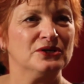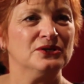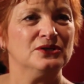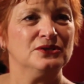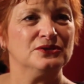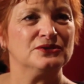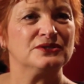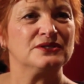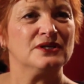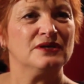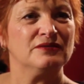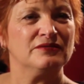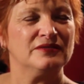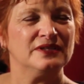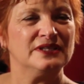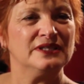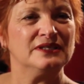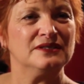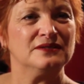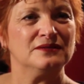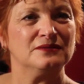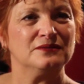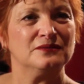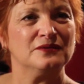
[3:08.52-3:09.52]
goals of
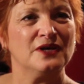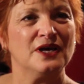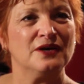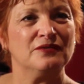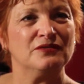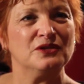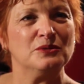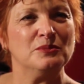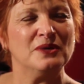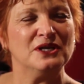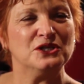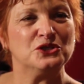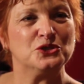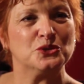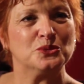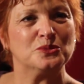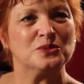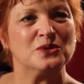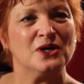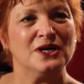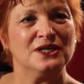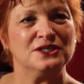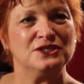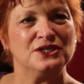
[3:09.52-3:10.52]
the Mentor
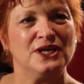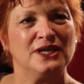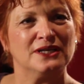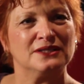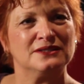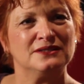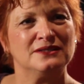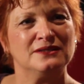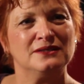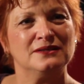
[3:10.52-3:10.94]
Project.